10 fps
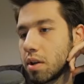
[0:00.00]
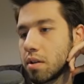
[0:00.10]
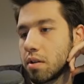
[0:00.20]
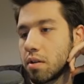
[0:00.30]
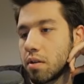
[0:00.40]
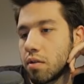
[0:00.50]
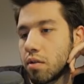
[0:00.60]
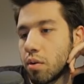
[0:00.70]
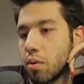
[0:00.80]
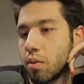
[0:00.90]
1,
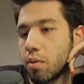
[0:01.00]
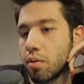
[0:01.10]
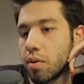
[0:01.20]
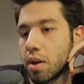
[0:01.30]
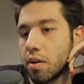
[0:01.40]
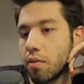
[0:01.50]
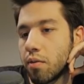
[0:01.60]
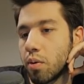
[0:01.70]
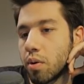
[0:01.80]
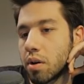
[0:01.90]
2, 3,
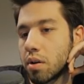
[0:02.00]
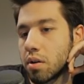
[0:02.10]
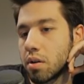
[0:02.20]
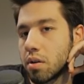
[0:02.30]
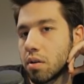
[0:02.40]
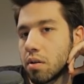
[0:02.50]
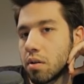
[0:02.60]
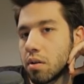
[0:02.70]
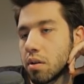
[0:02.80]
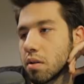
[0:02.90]
4.
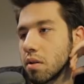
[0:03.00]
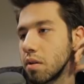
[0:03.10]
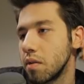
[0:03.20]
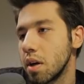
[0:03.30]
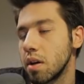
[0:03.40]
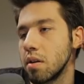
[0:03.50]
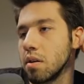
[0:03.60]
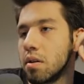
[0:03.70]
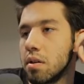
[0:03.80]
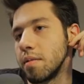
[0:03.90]
It's not even that
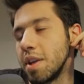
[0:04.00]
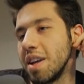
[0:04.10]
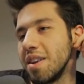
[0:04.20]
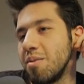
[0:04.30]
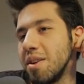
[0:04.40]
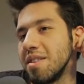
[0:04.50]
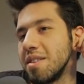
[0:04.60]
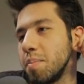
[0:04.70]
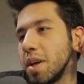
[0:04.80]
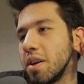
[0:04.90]
good. It runs
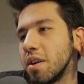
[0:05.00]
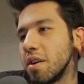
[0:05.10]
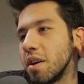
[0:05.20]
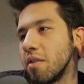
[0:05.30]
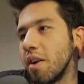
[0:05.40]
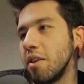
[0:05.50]
into Peter. I'd